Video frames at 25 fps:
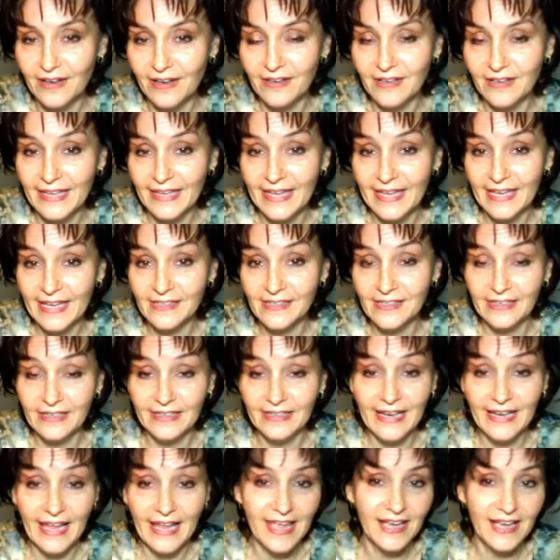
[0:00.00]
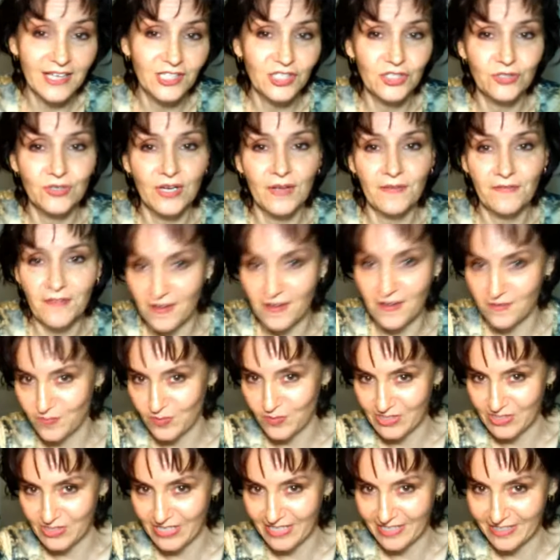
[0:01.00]
get an extra
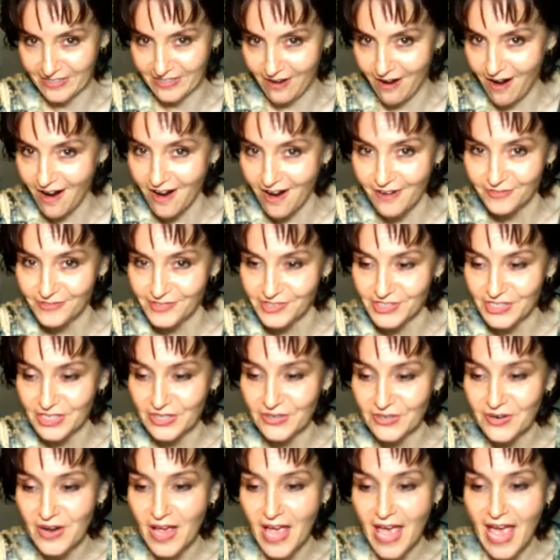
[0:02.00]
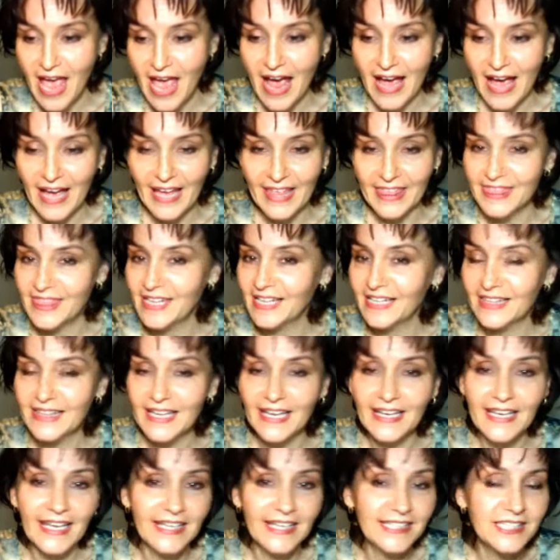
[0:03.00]
5% off. So I think
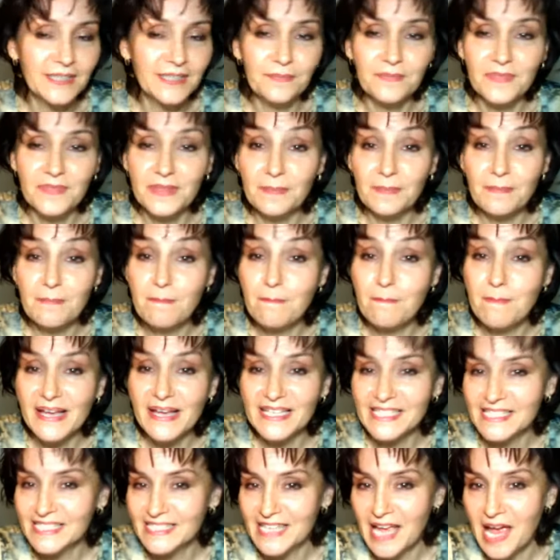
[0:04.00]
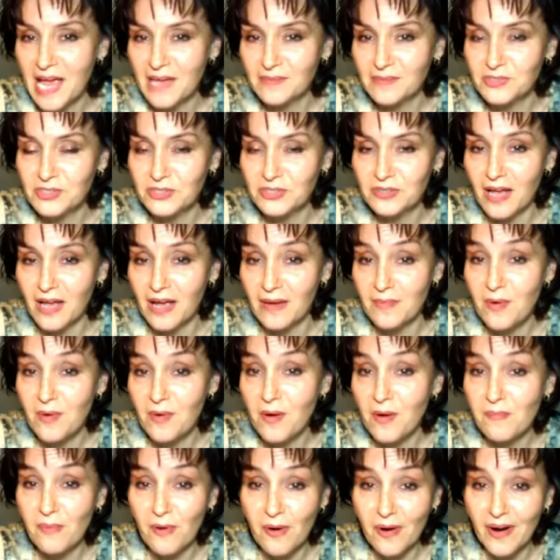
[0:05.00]
that that's the best time to come
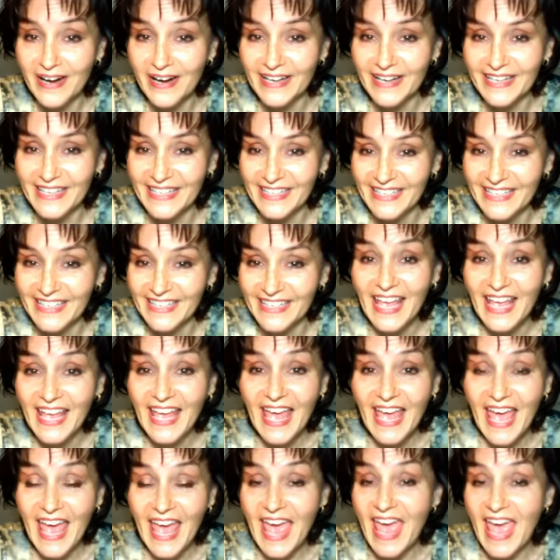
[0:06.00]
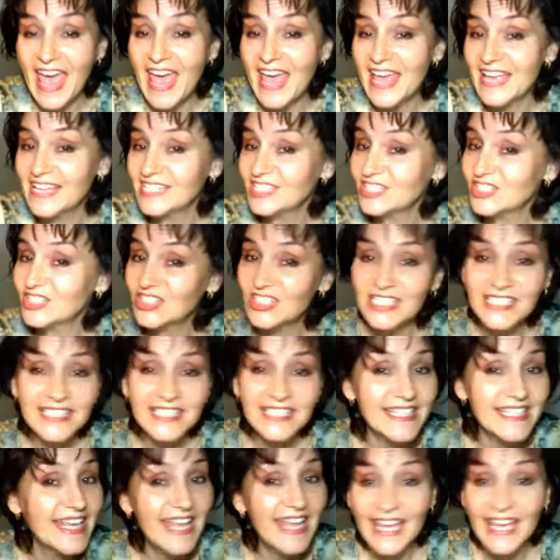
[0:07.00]
on board and
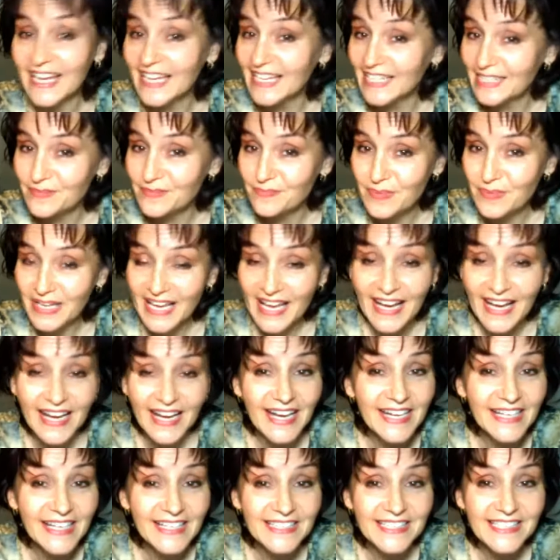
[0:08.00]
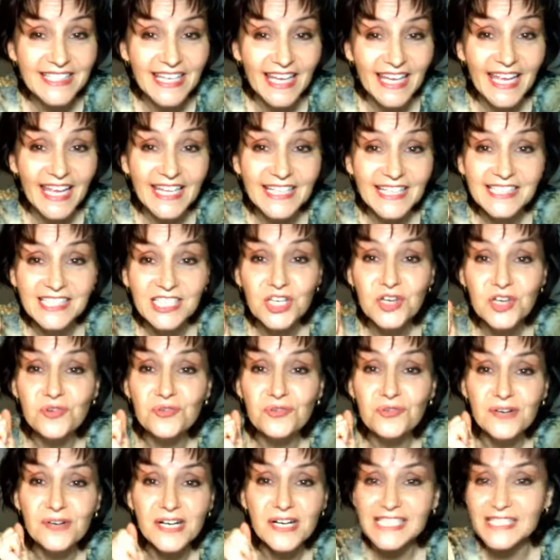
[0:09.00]
just get it, because it's
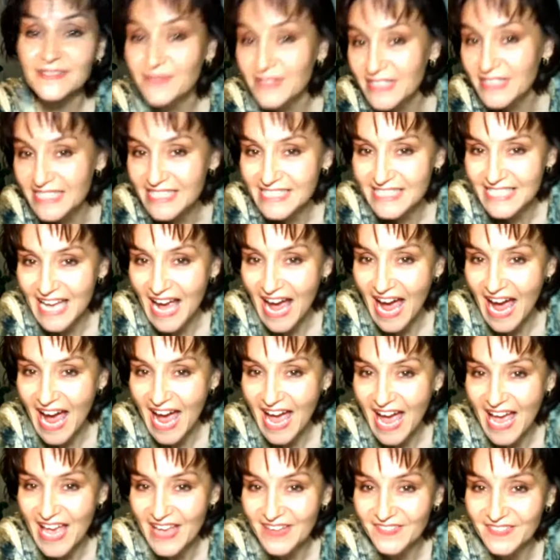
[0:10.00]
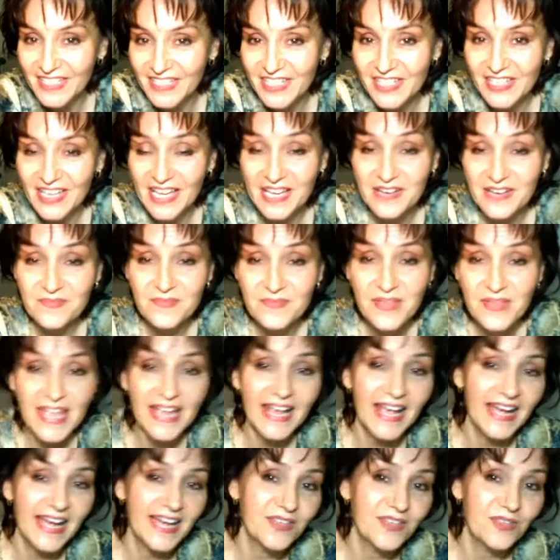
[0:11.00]
Christmas time and you can
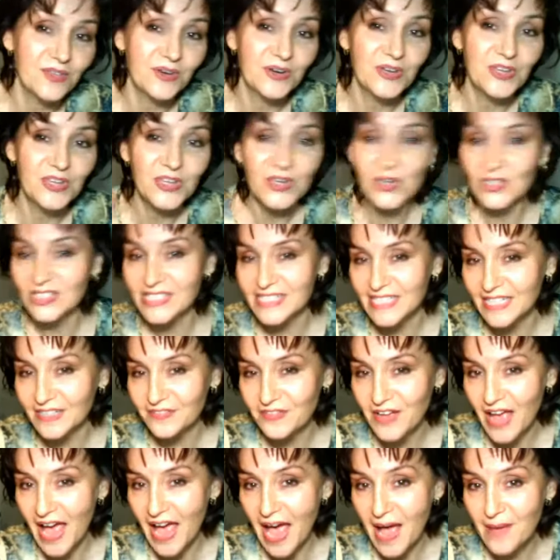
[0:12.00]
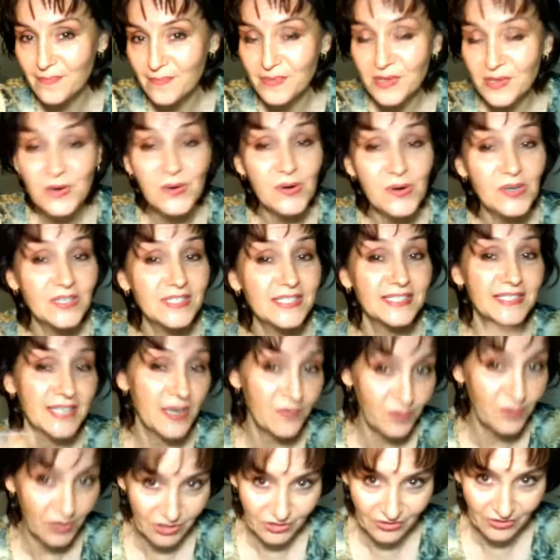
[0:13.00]
make either yourself happy or
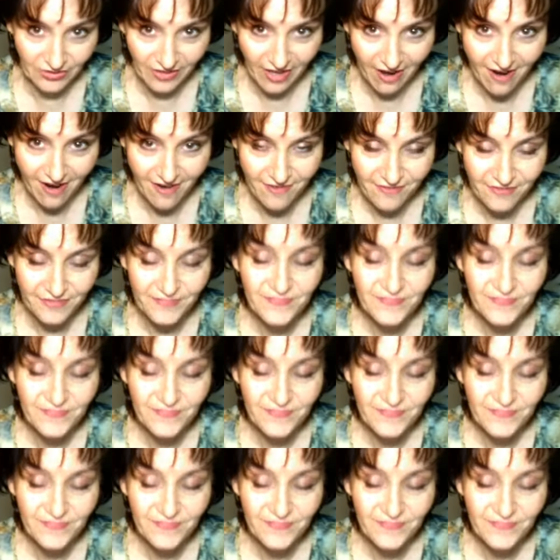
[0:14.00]
someone you love.